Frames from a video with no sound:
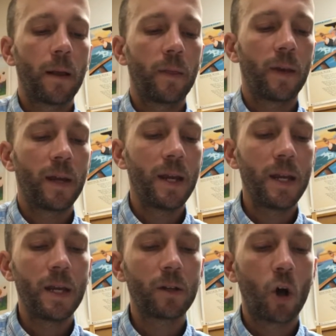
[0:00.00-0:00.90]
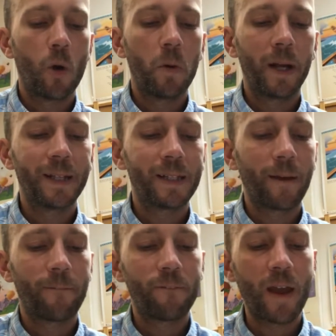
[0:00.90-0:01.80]
The Indian cobra is
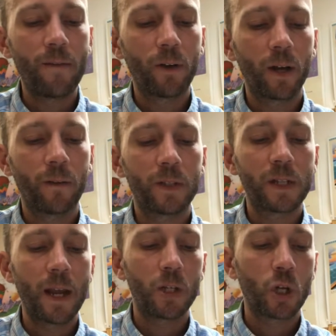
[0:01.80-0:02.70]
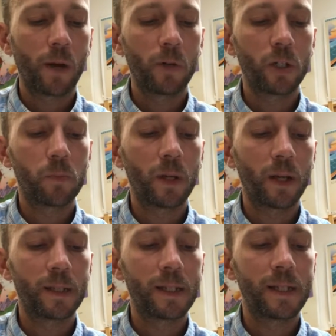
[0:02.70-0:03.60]
the favorite of snake charmers
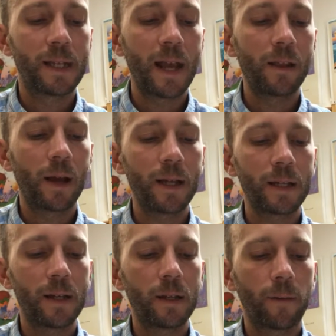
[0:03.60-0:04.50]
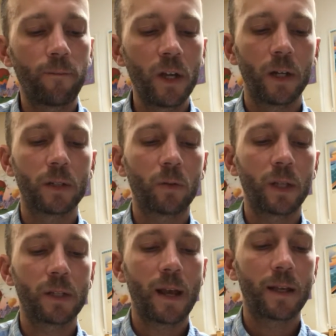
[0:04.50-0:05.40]
because daylight interferes with the
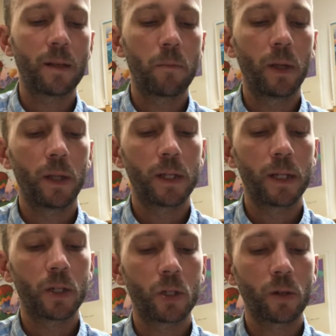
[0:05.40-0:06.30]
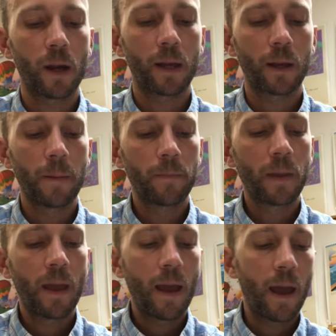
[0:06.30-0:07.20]
snake's ability to strike.
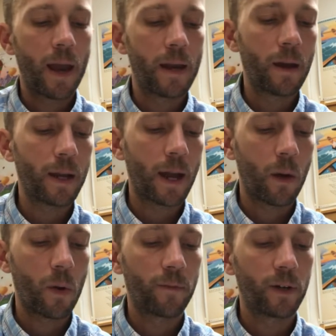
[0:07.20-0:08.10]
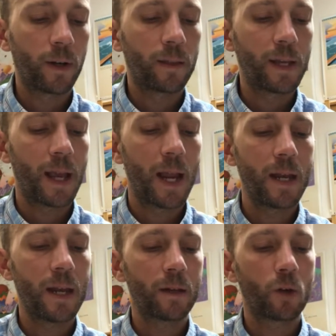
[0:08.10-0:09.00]
At night, however, the
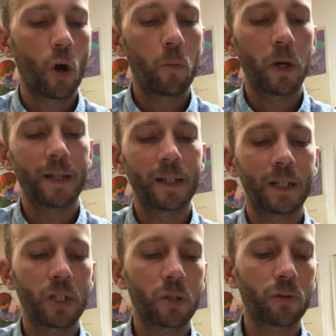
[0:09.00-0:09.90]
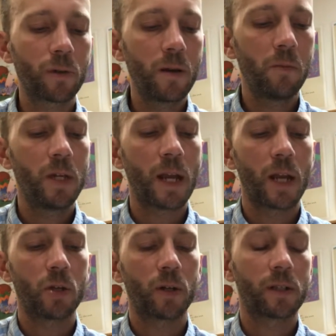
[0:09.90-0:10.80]
Indian cobra is extremely
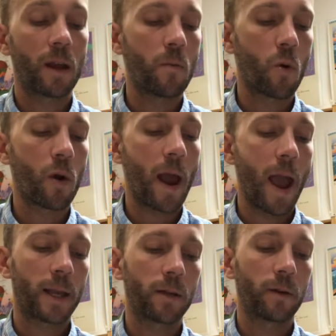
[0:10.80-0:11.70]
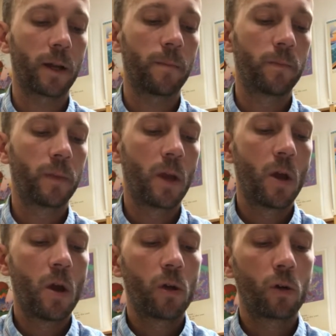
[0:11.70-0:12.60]
dangerous and more accurate.
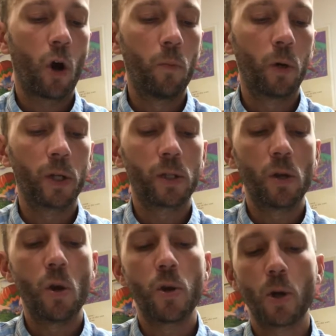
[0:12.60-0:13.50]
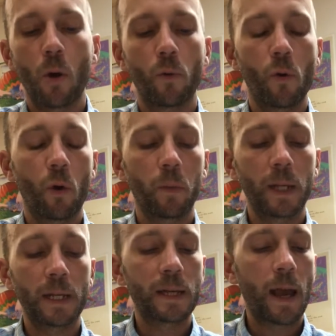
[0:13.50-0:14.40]
Cobras don't normally
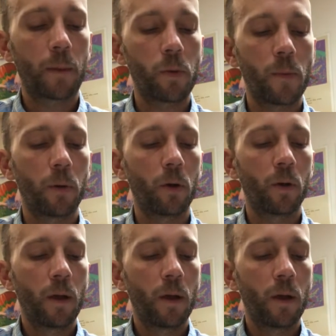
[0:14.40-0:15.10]
attack people.